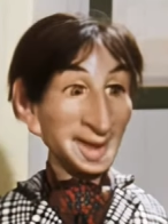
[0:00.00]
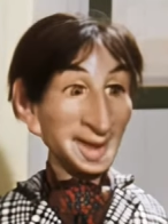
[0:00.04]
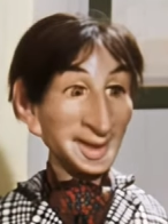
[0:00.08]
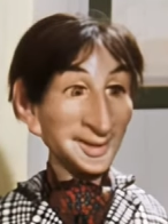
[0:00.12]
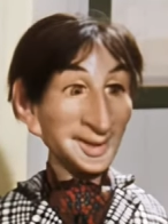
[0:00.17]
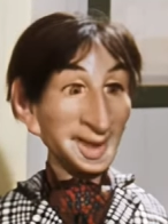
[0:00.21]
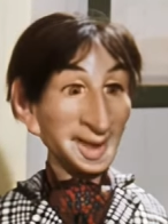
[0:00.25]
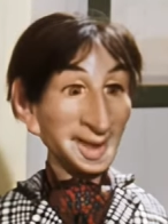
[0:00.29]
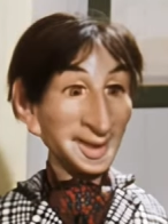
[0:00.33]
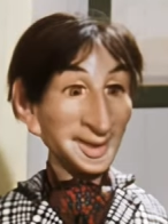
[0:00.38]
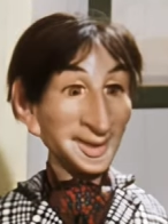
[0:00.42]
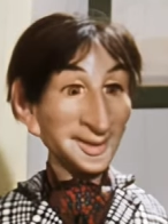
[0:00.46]

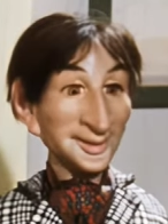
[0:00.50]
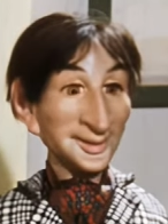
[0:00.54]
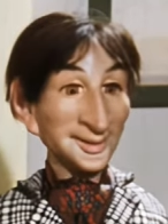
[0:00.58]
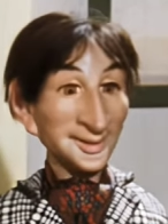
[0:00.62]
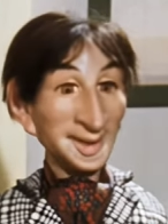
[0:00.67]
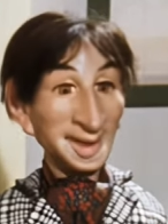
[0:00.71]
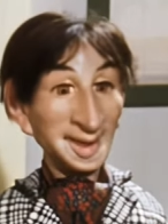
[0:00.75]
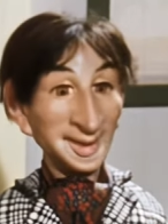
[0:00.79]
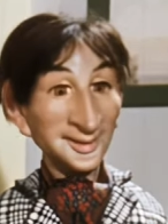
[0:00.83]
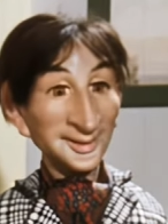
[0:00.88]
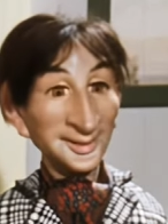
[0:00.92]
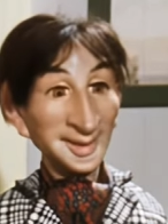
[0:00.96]
Thank you.
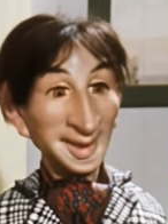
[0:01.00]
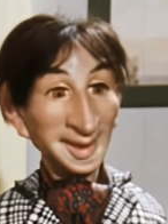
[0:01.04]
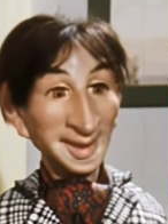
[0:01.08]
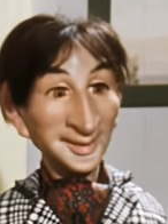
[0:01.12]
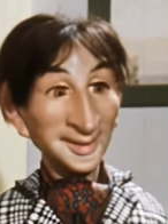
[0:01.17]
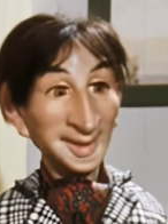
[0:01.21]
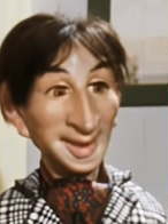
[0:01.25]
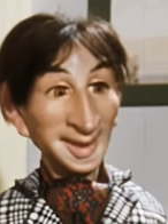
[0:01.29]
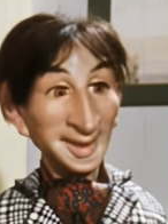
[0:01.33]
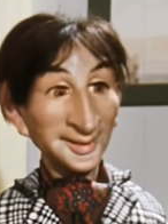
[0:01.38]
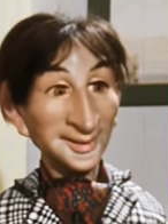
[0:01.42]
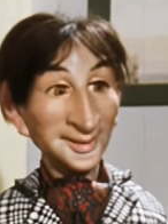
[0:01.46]
You won't
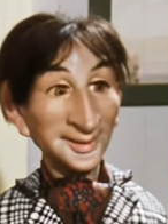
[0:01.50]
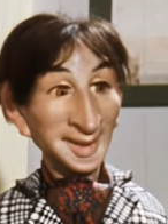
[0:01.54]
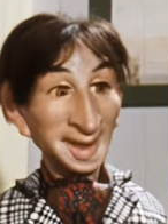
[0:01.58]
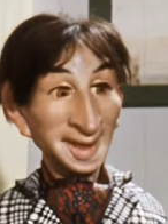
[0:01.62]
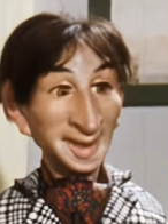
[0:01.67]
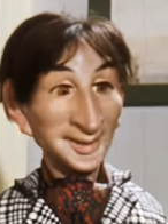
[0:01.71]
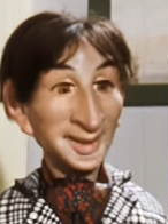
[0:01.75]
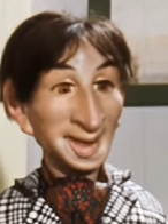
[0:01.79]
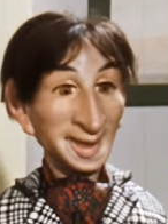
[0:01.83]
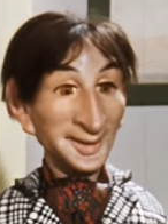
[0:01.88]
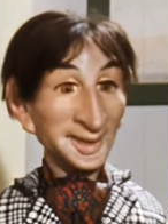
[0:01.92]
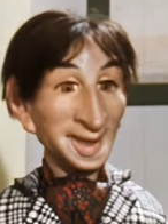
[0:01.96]
be sorry
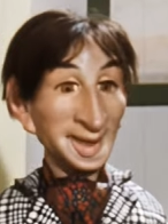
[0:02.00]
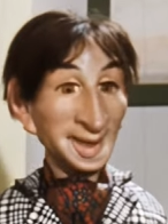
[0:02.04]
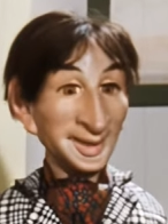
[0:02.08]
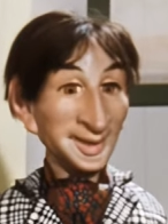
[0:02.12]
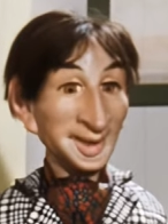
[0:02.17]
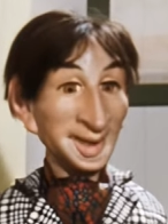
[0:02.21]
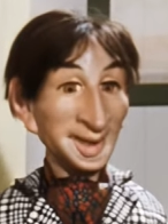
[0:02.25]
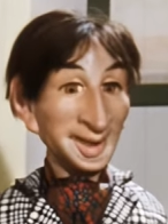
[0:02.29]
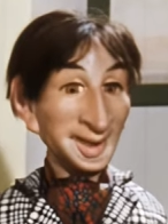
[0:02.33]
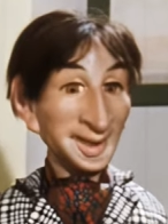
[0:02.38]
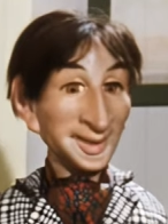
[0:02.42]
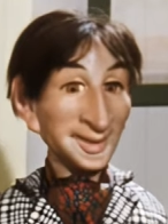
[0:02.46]
for giving me
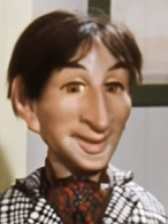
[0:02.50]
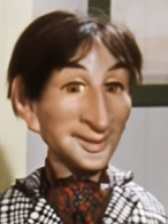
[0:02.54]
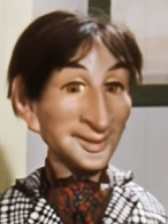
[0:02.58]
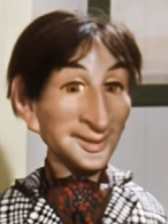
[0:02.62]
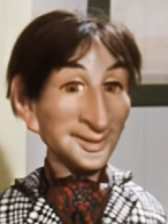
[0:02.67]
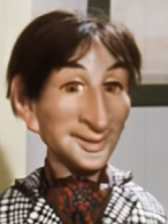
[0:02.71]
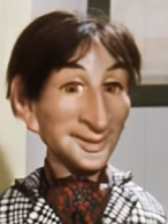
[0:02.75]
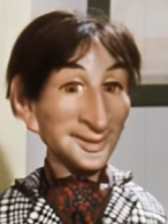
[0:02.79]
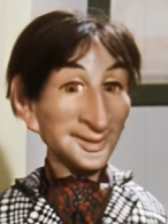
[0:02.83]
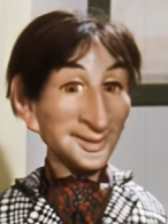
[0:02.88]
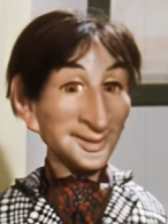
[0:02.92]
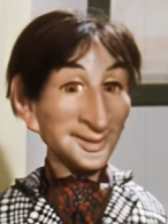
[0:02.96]
another chance.